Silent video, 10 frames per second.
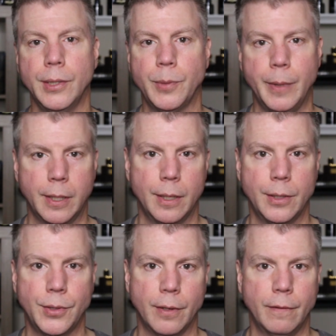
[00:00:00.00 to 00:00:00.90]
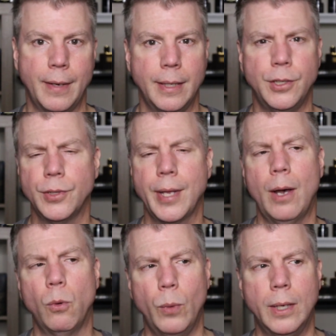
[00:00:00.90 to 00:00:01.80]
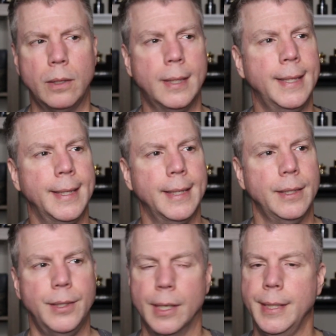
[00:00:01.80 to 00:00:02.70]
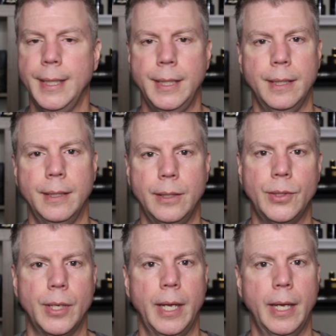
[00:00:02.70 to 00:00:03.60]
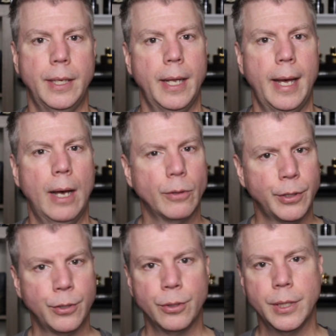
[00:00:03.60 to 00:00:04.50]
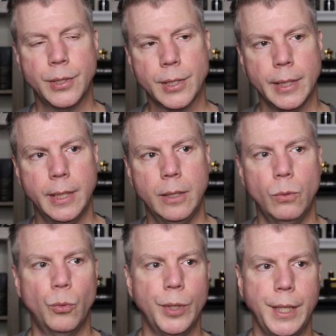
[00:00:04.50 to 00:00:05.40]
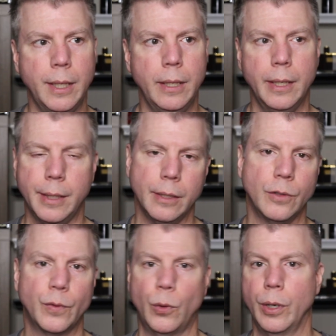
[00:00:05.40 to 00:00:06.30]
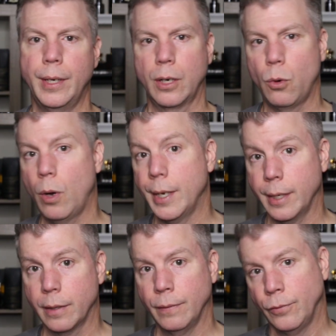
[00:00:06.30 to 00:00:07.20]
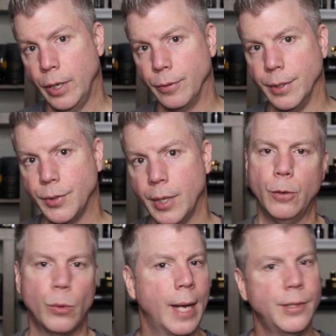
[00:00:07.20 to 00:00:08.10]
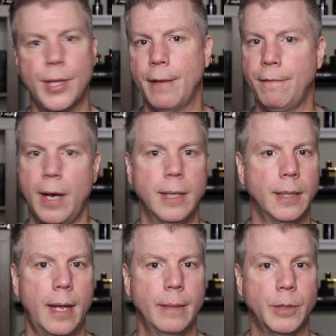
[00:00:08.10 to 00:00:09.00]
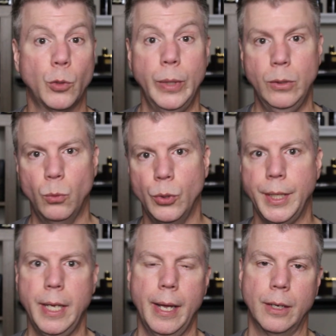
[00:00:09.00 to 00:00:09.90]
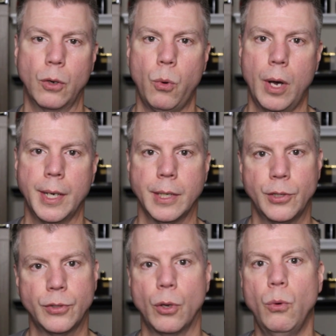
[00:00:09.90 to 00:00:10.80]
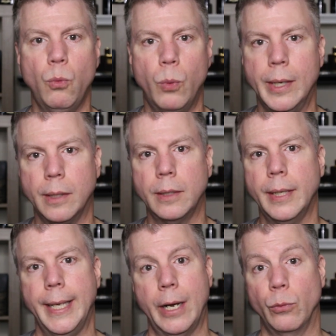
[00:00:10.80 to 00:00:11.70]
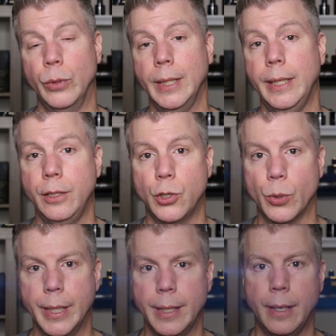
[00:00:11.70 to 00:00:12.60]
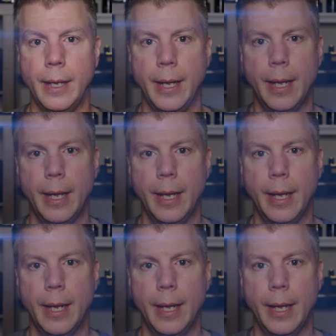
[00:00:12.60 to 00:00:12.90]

list because of just how well done it is and how curiously woody it is for an aquatic fragrance. It rides that fine line between woody and aquatic so well and I really enjoy it